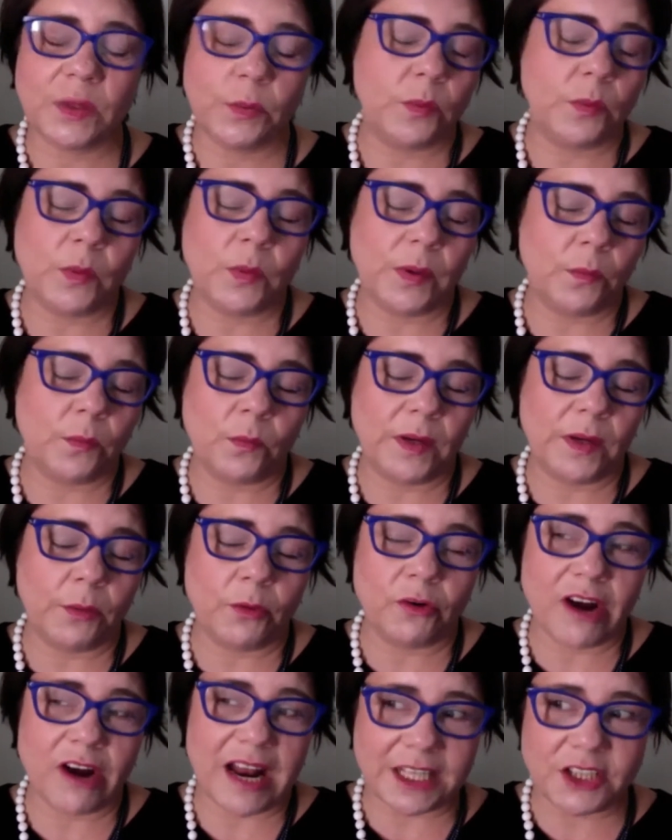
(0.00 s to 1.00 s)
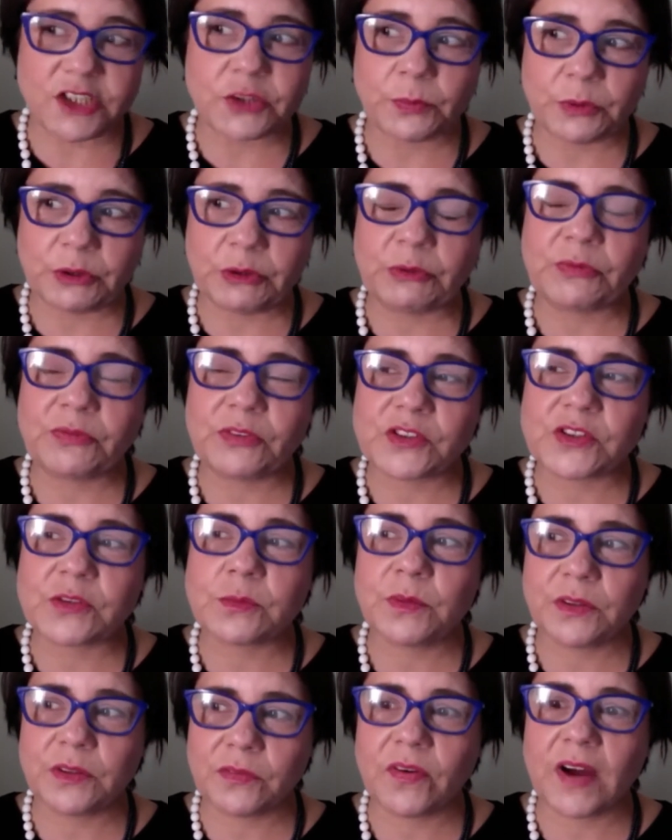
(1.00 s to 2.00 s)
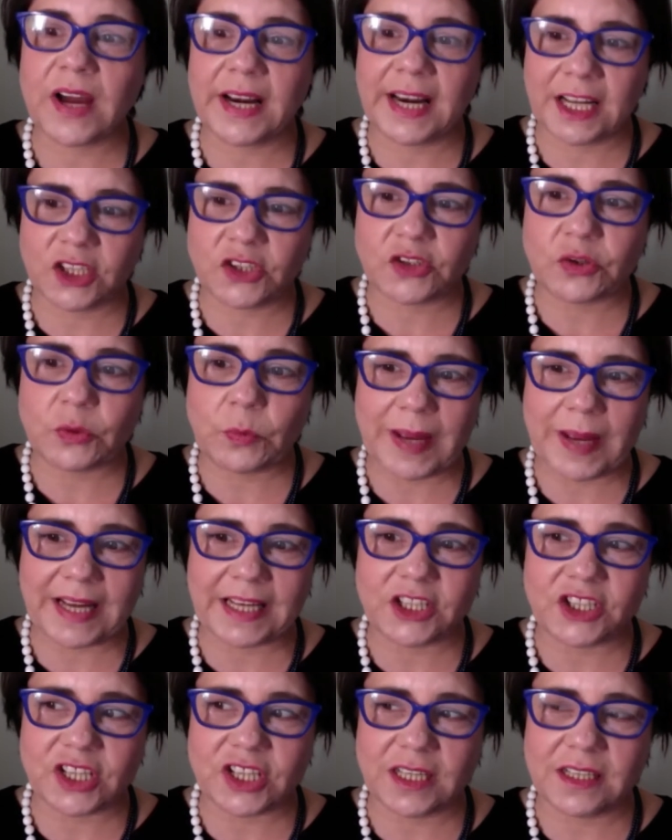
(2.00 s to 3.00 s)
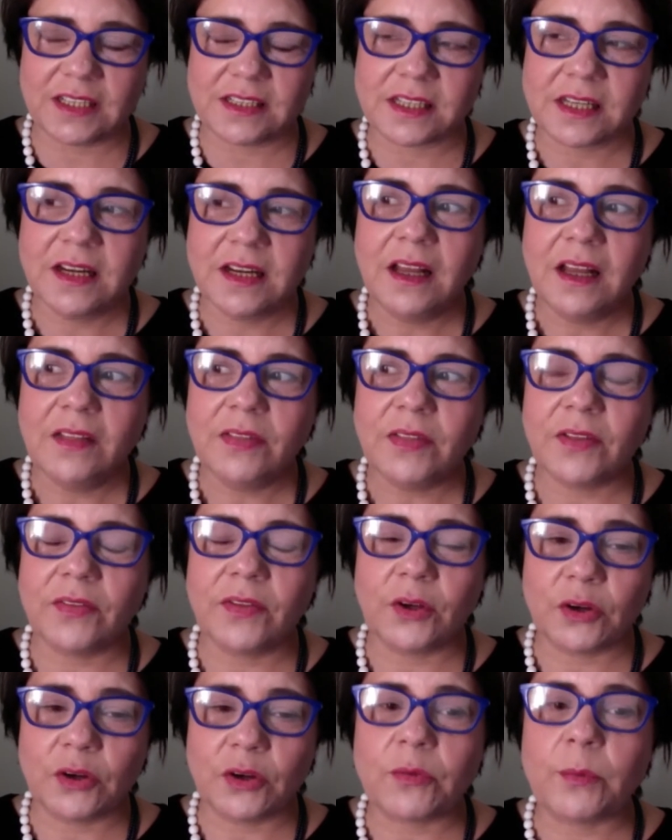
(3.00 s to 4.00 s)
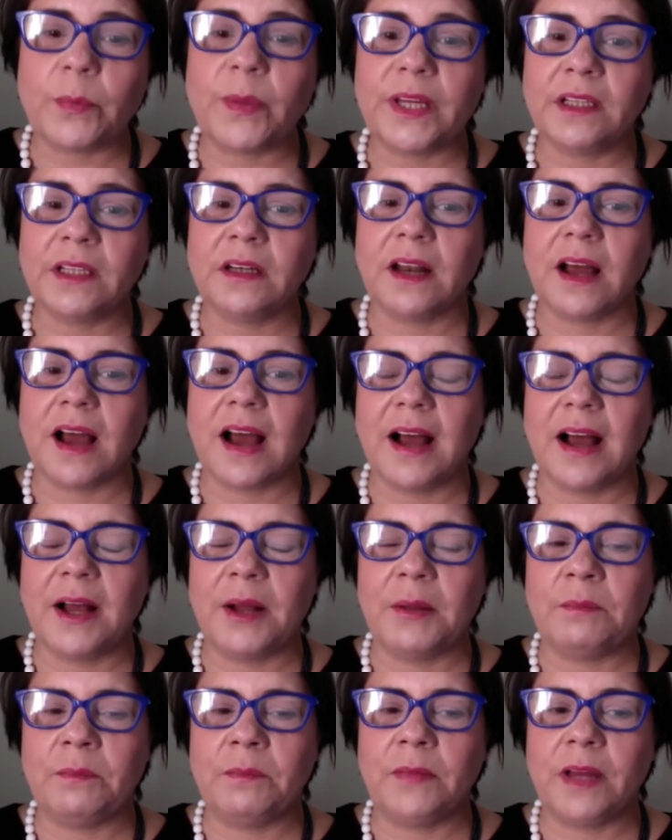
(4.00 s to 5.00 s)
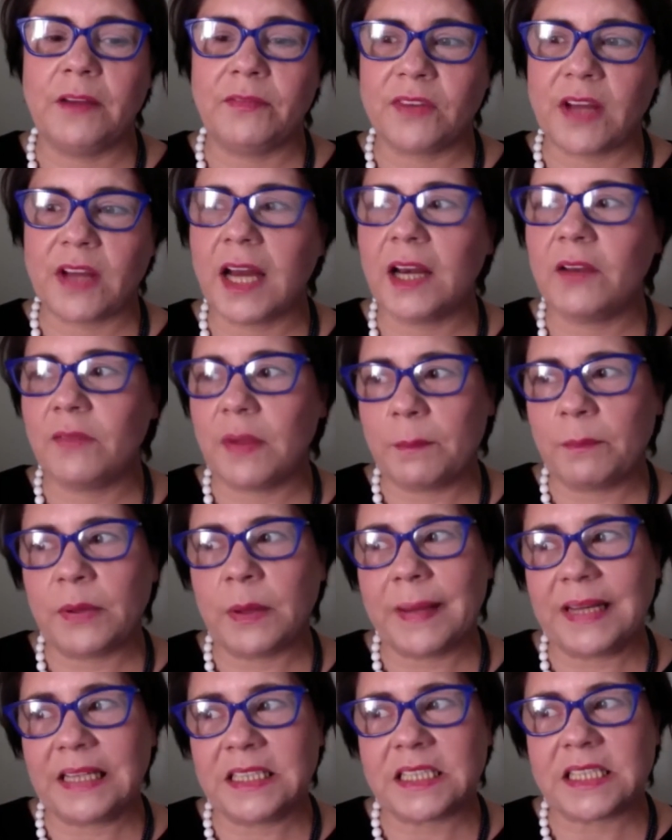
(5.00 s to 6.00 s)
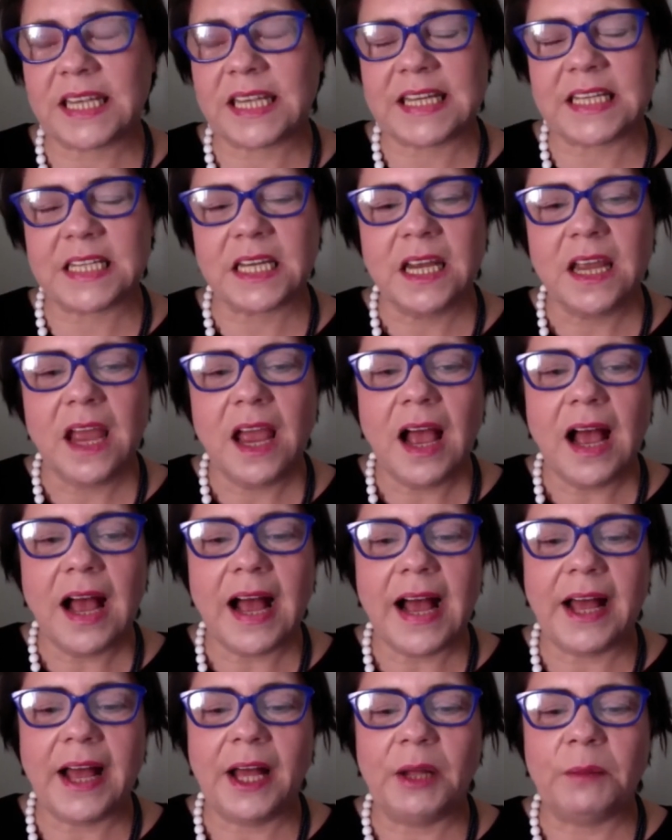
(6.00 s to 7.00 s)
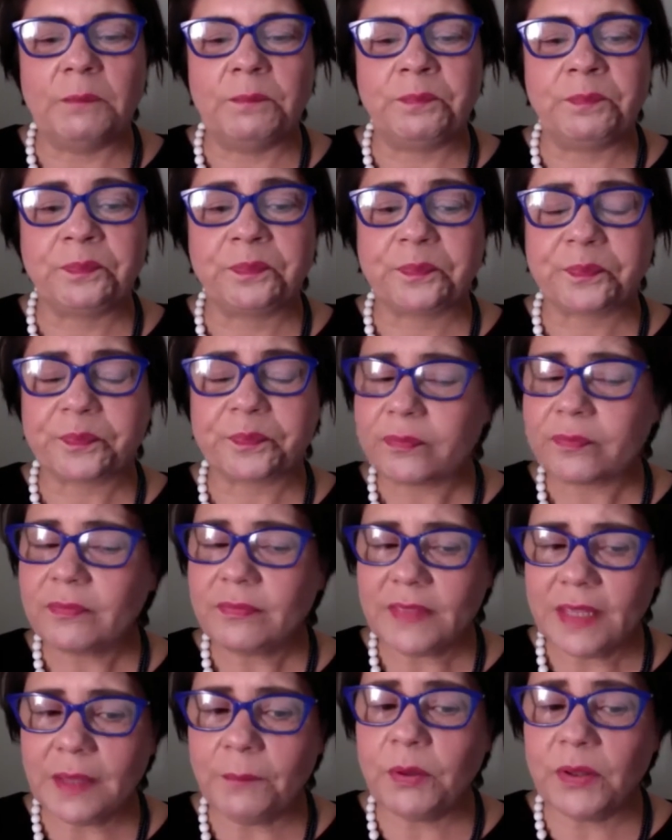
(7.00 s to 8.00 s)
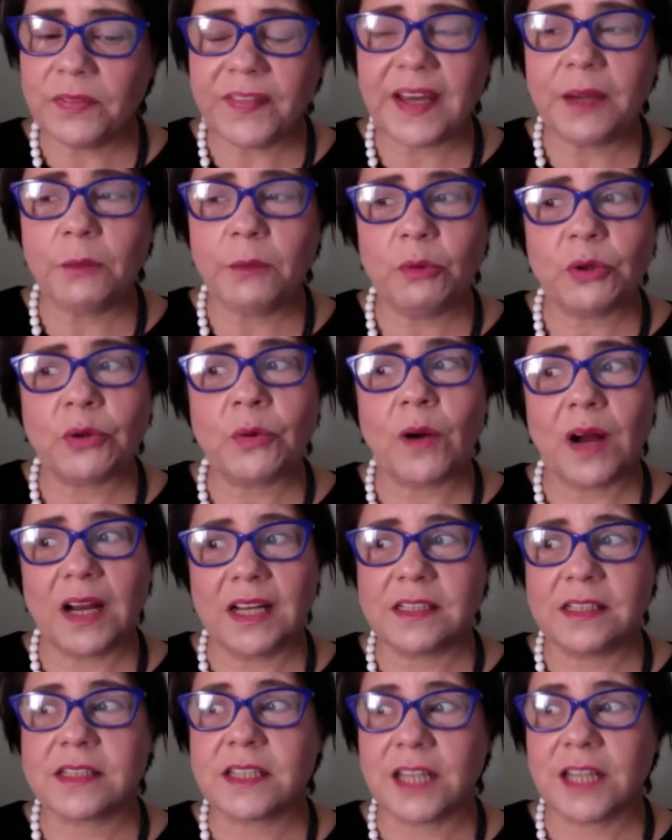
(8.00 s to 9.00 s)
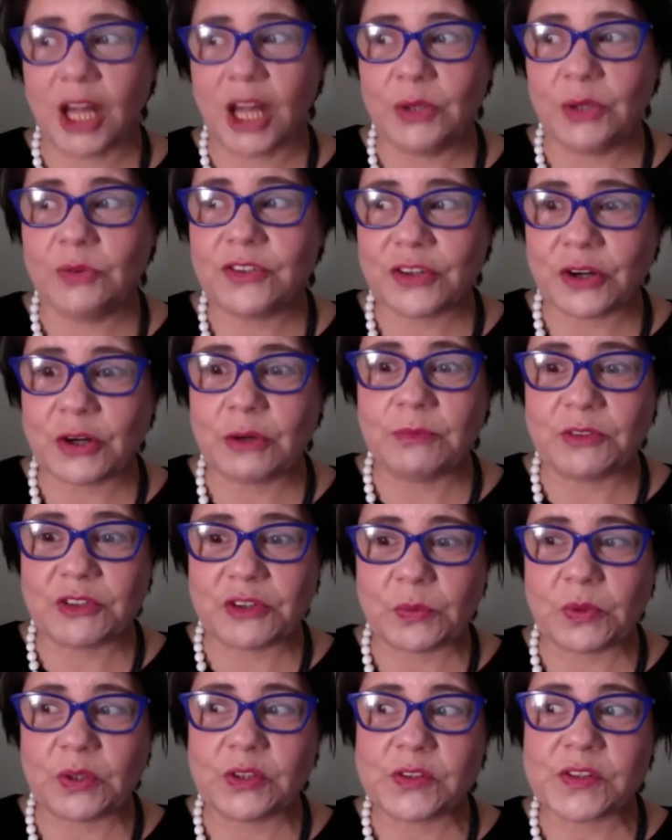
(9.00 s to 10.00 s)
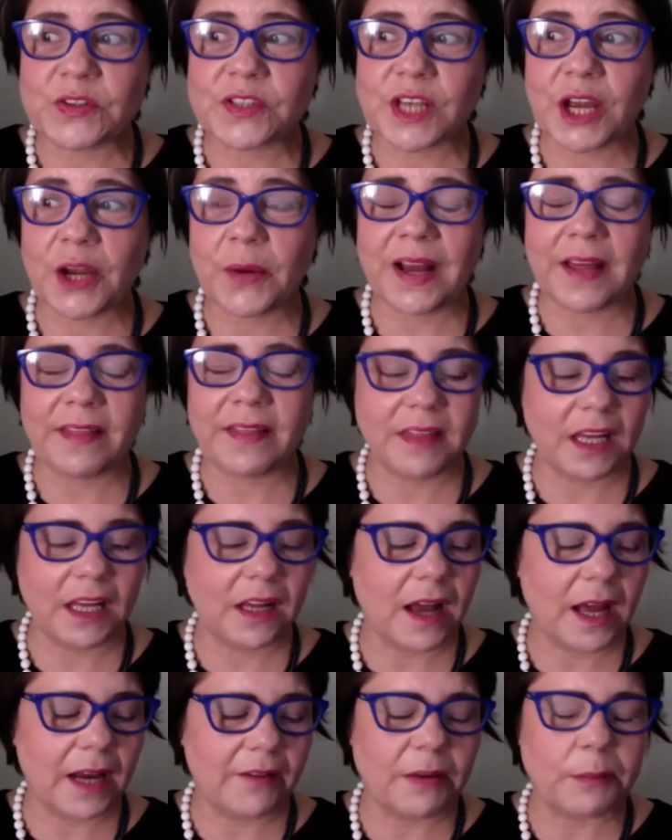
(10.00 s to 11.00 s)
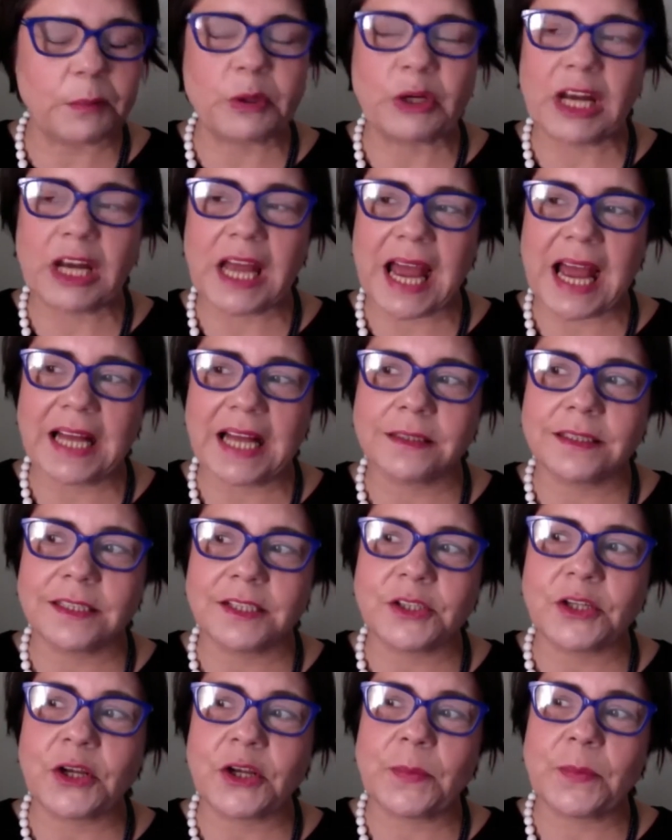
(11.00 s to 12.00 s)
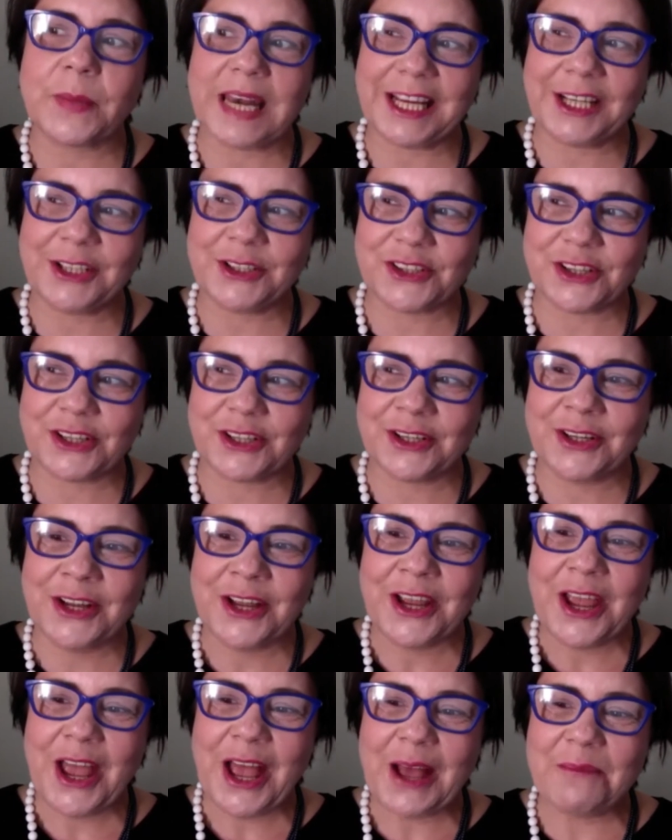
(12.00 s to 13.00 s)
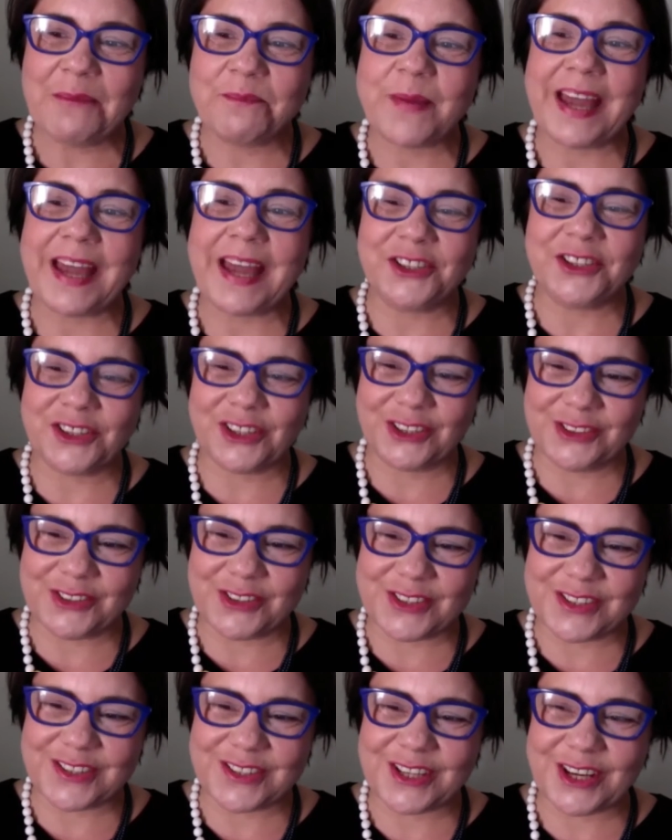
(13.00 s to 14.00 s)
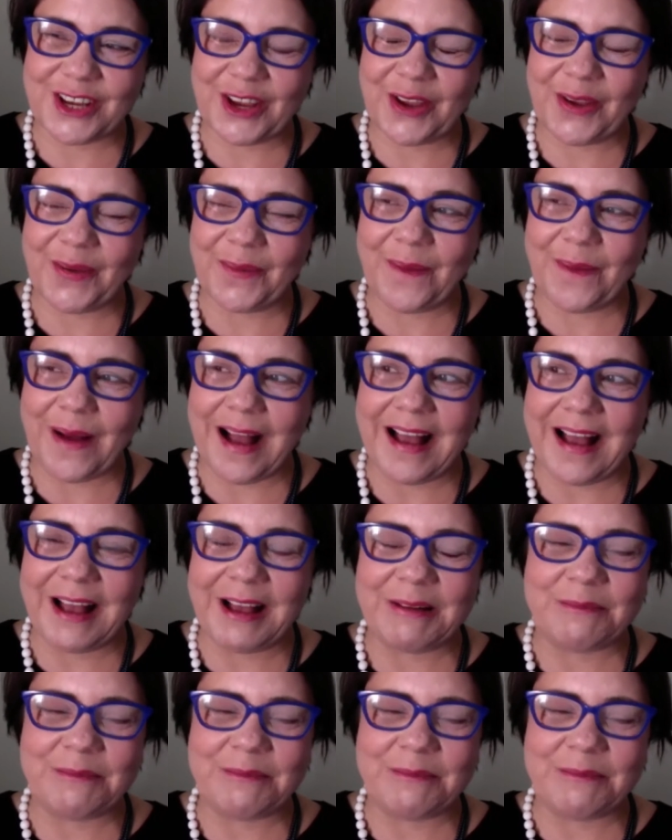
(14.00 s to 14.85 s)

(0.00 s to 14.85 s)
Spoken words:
we were eligible for some of the financial packages that the government have kind of implemented, but they were quite slow to come to us. So I think kind of I'm going to add determination and patience to